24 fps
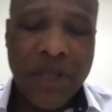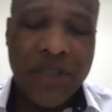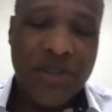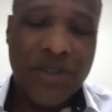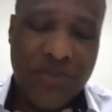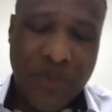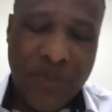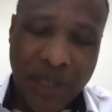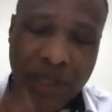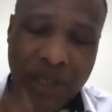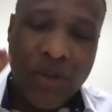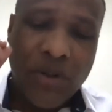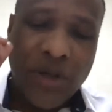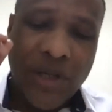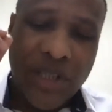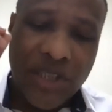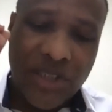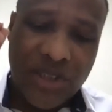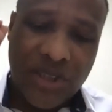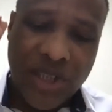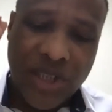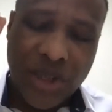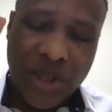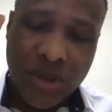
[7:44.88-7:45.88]
But Bitcoin
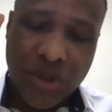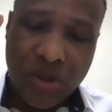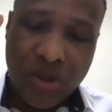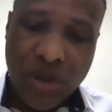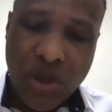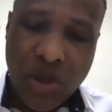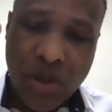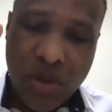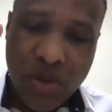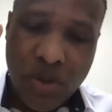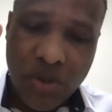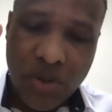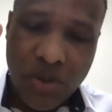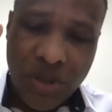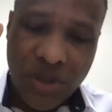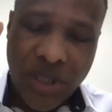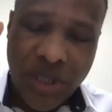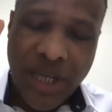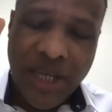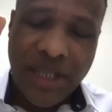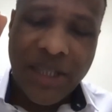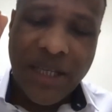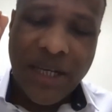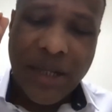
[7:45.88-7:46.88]
is digital gold,
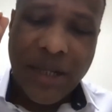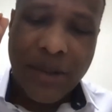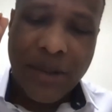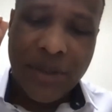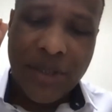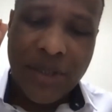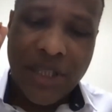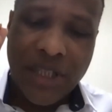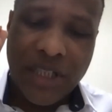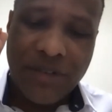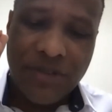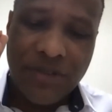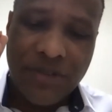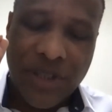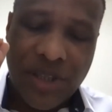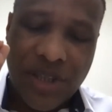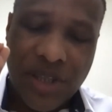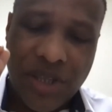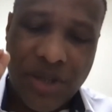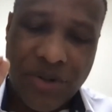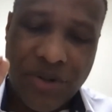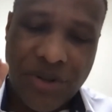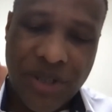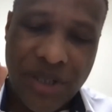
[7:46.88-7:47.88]
and then I would think of
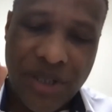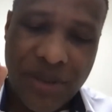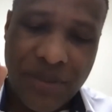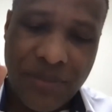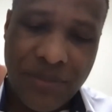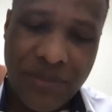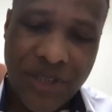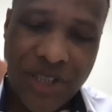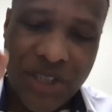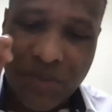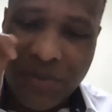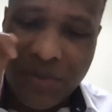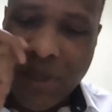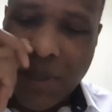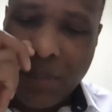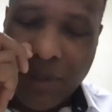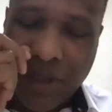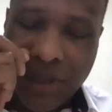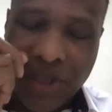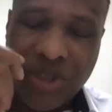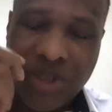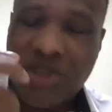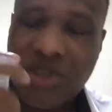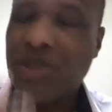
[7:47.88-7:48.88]
Ethereum as
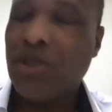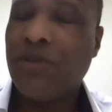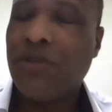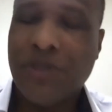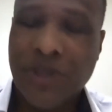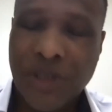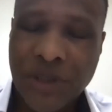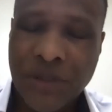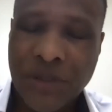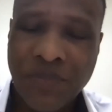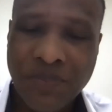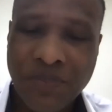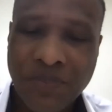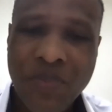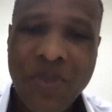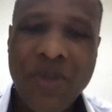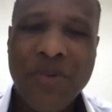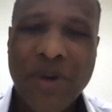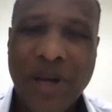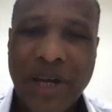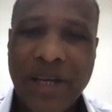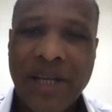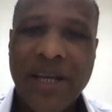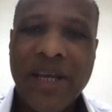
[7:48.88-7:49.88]
probably the silver,
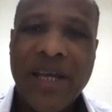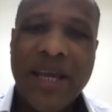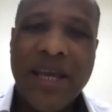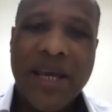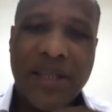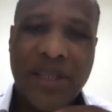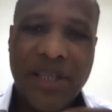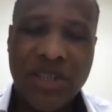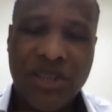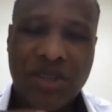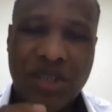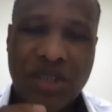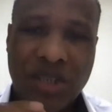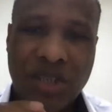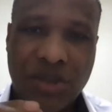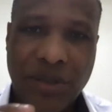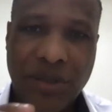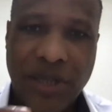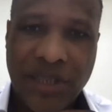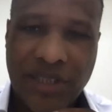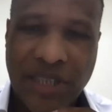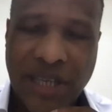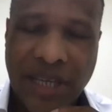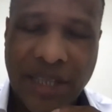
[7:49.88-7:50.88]
right? And these the
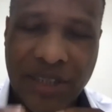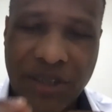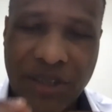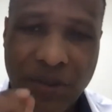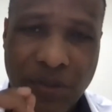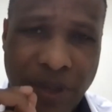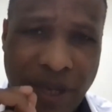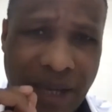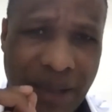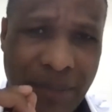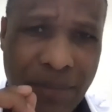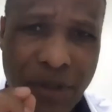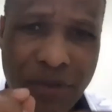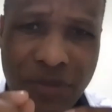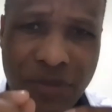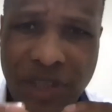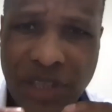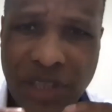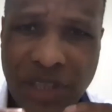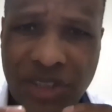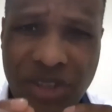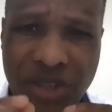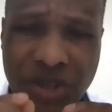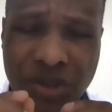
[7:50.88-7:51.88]
transaction. I can move
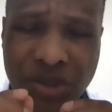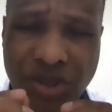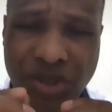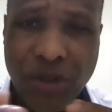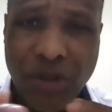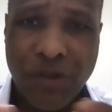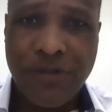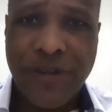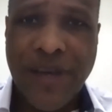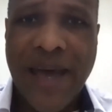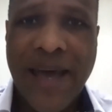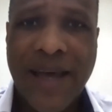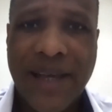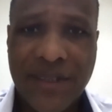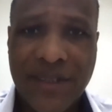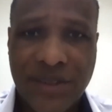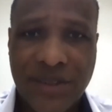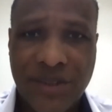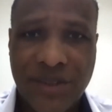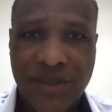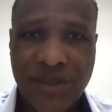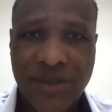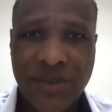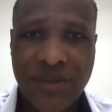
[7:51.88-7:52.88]
things to you so
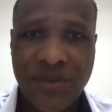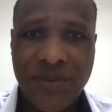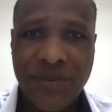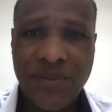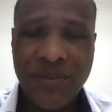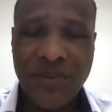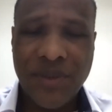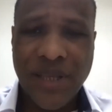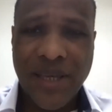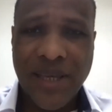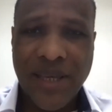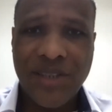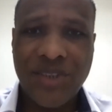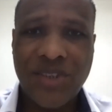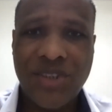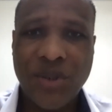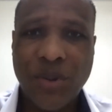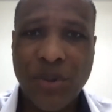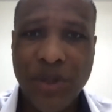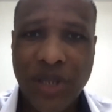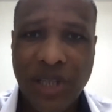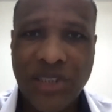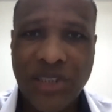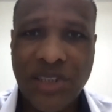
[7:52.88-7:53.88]
fast and
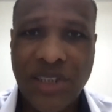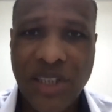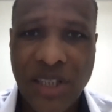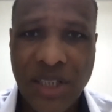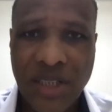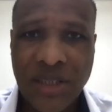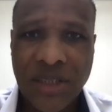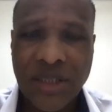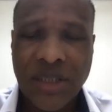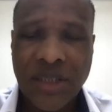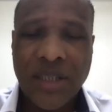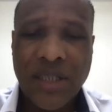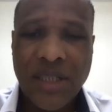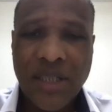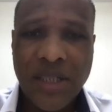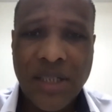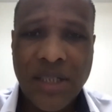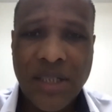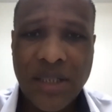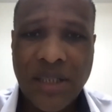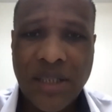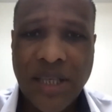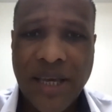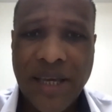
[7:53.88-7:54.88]
so easy
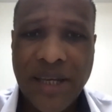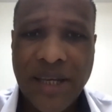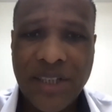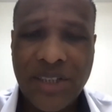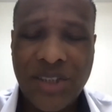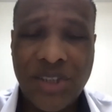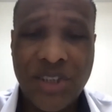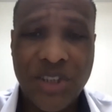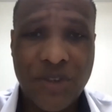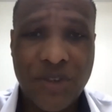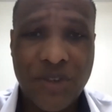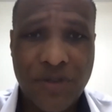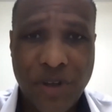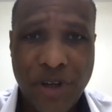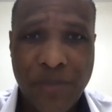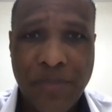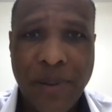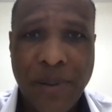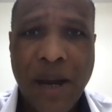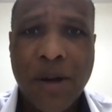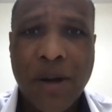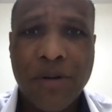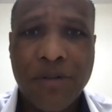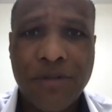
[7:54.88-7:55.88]
that it's just very
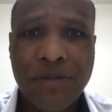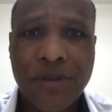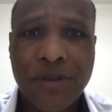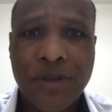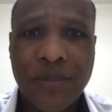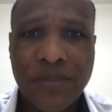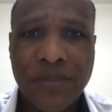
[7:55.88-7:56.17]
powerful.